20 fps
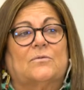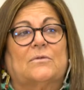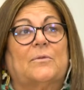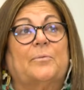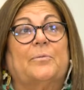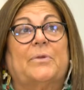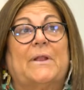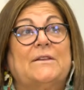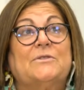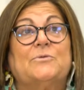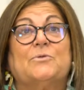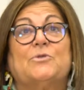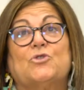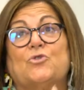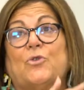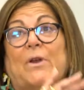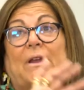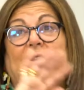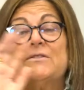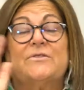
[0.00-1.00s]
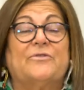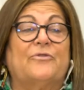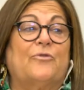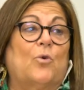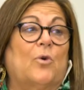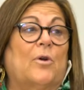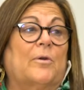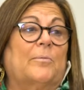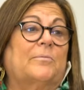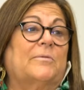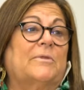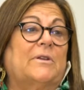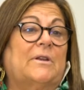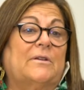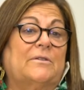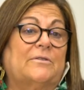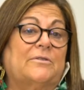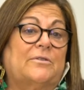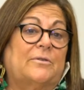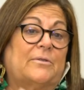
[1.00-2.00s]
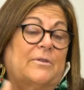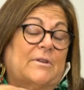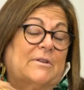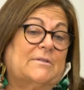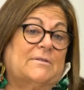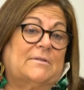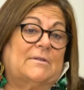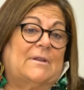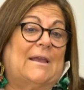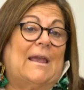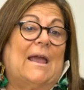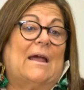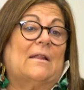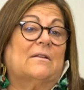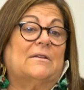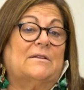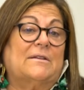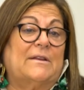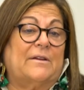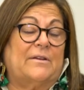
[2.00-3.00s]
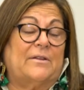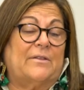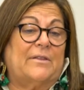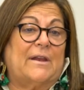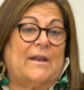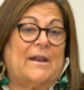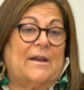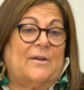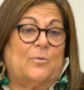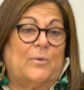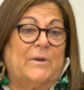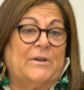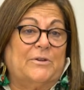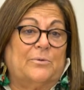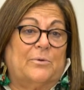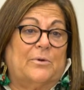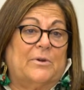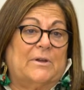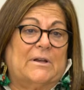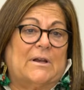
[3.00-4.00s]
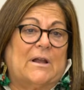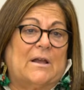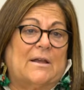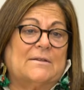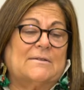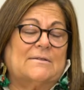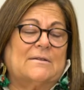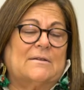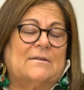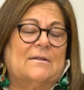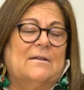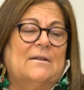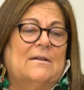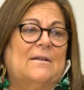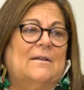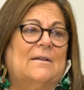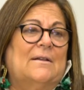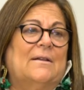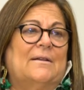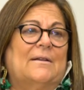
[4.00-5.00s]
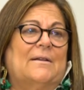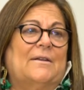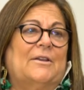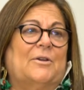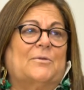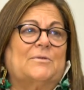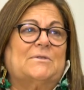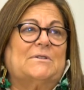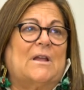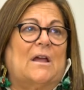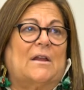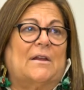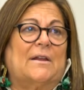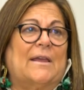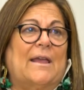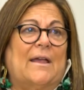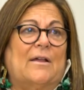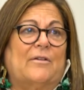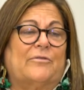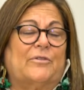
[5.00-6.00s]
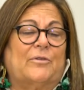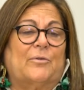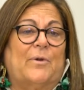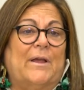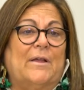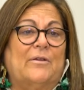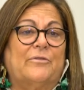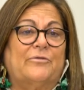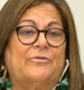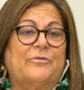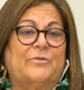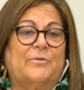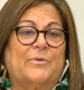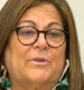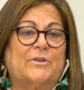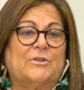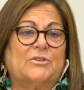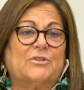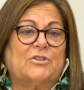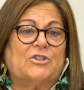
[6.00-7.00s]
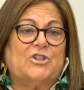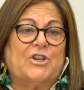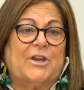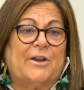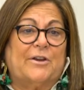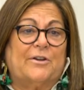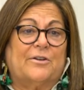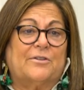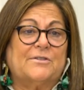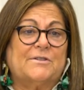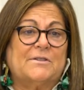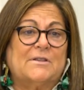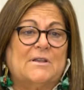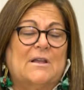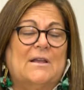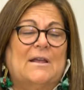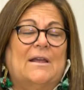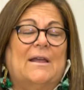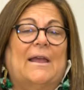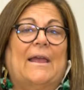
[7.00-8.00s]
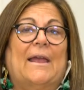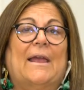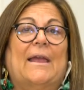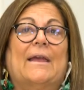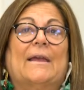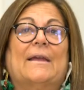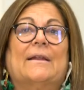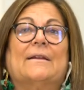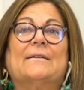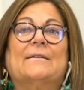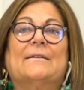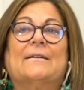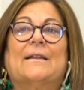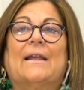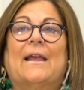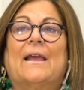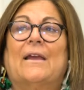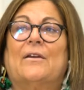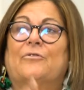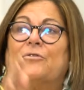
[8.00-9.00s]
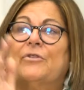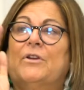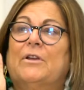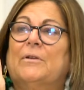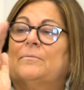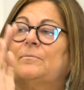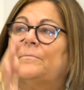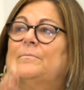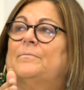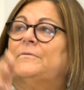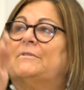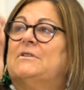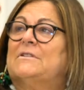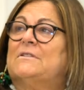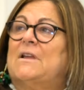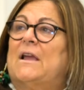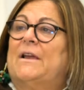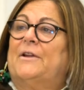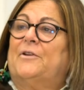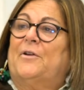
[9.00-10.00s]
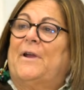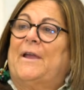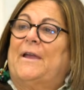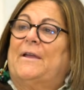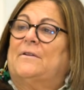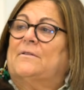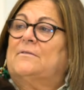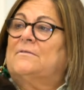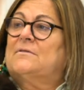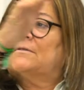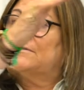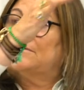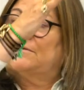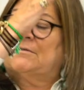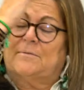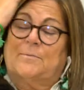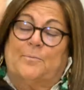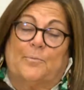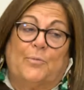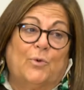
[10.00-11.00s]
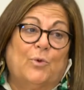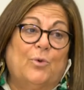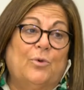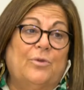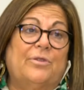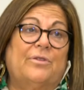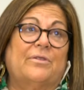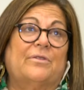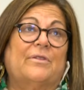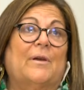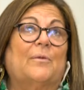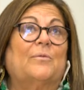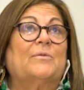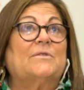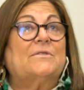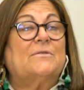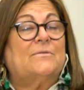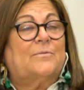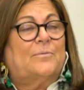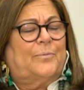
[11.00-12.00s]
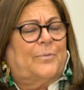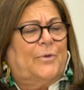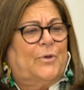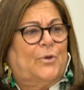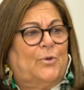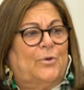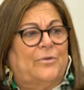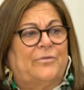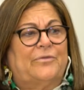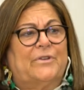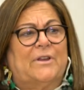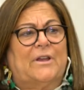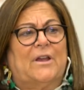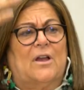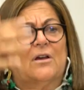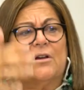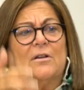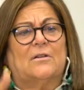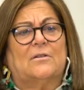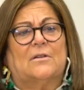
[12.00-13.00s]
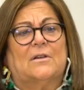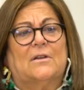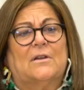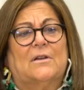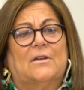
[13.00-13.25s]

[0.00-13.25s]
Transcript: The place was transformed into this gala dinner that Anna Winter organized, and, you know, it was Donna Calvin Ralph with chairs. And every designer had a booth that was beautifully hung,